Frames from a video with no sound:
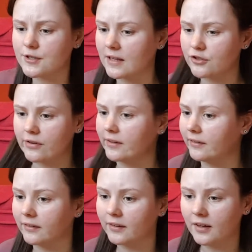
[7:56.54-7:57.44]
with that
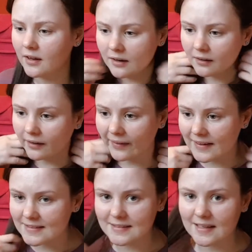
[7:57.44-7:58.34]
straightener. Like, that
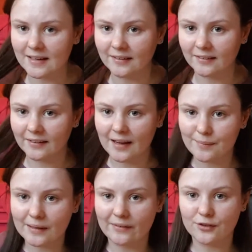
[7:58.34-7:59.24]
is insane. I can't
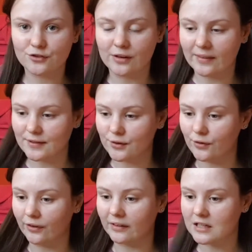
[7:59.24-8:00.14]
believe how straight that's
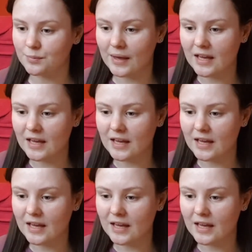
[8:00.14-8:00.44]
gotten. It takes me